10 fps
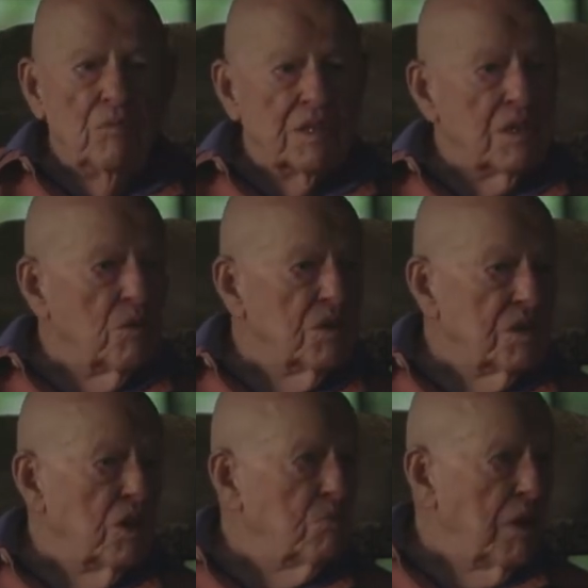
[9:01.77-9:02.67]
but there
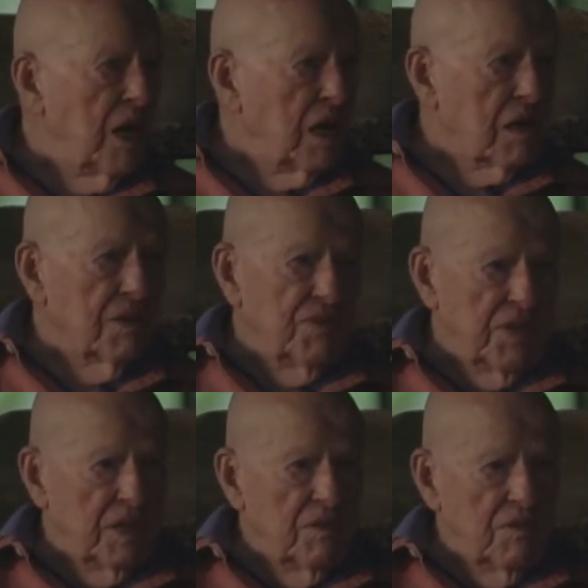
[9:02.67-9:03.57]
was no
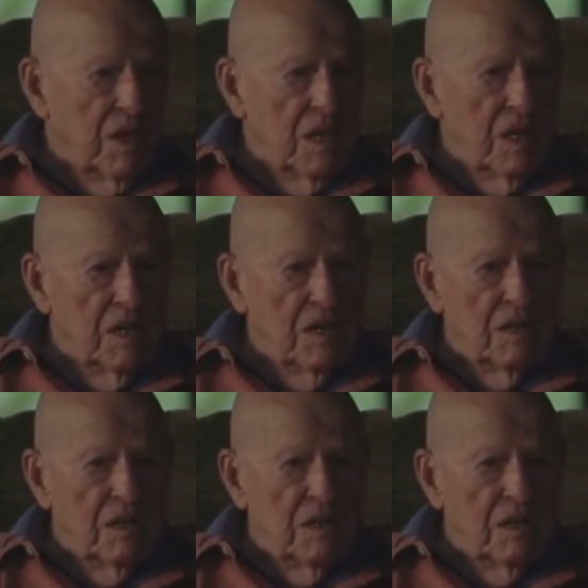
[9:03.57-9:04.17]
biography. And